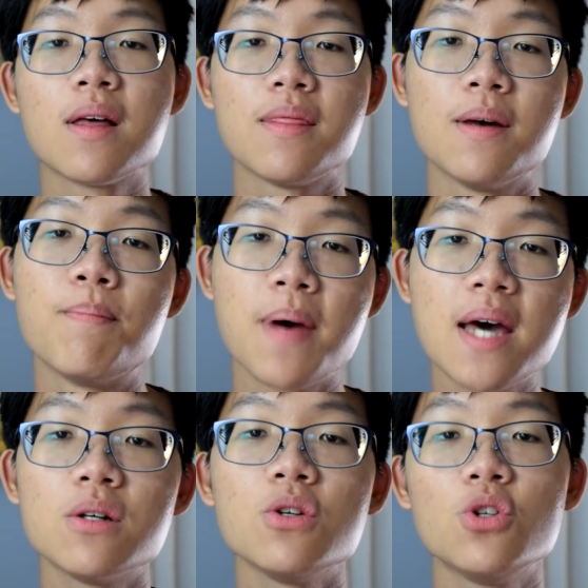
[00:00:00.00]
the
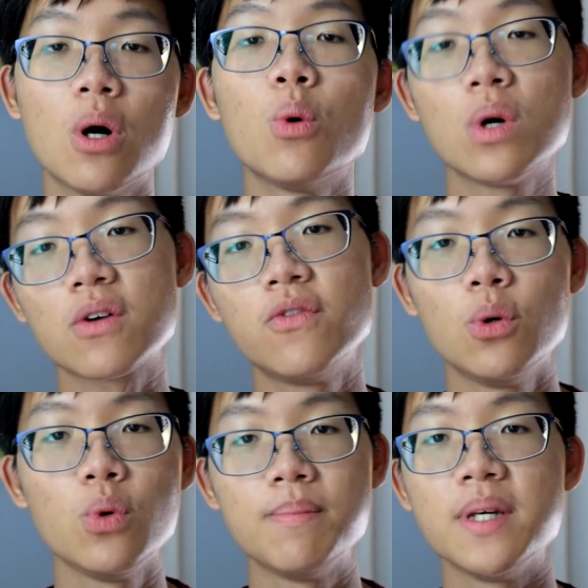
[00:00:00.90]
better your workflow
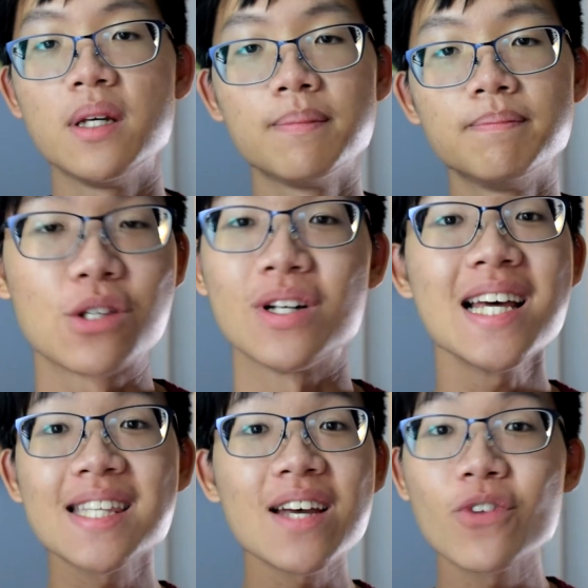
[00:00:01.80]
will be. So
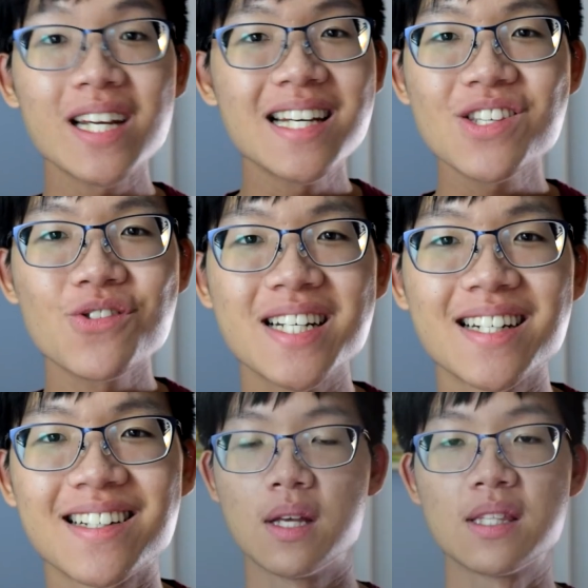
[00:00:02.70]
let's dive right into it.
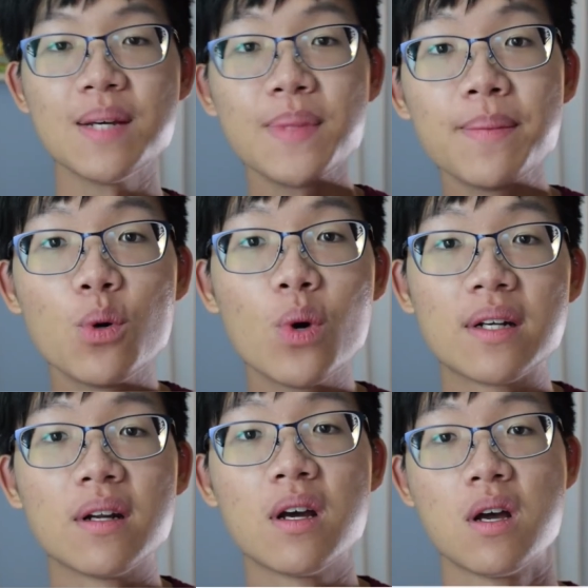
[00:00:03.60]
Tip number
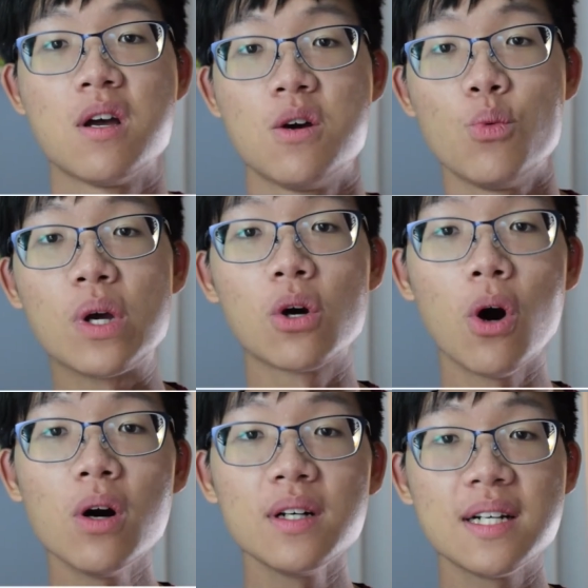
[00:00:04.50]
1,
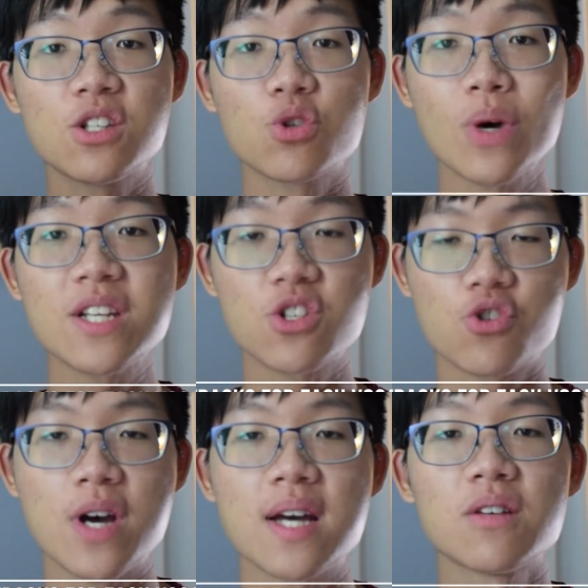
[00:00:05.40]
record a scratch
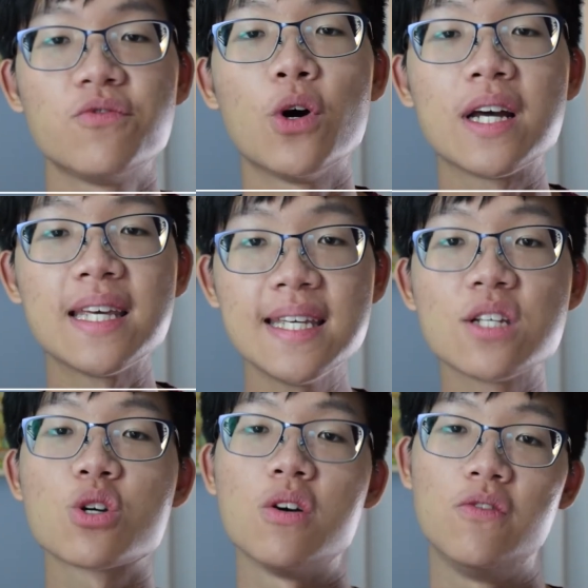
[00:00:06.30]
track for
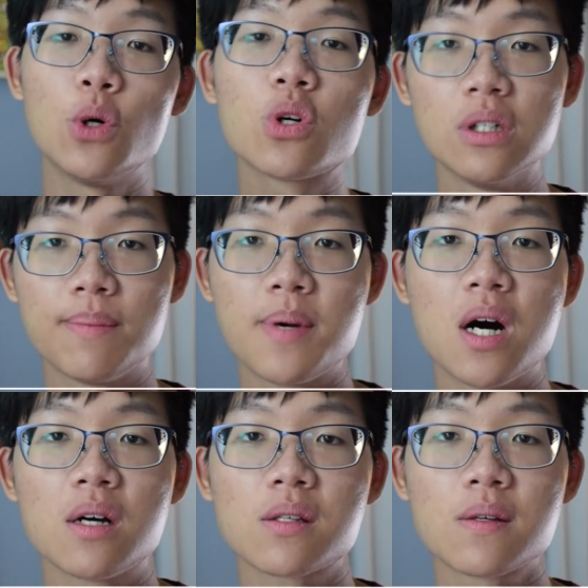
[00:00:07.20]
each vocal
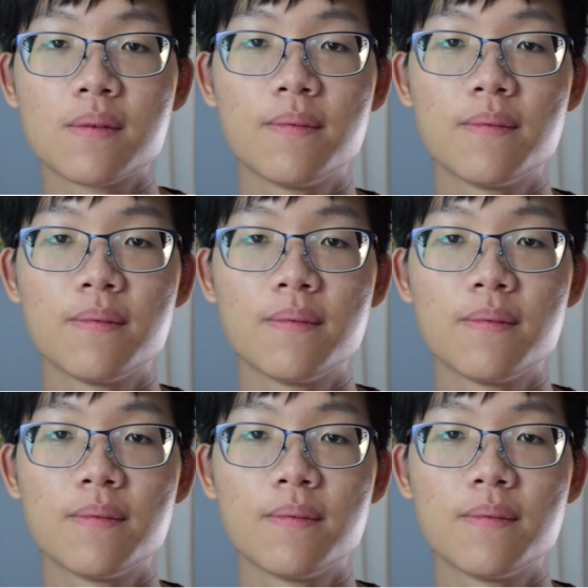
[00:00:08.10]
part.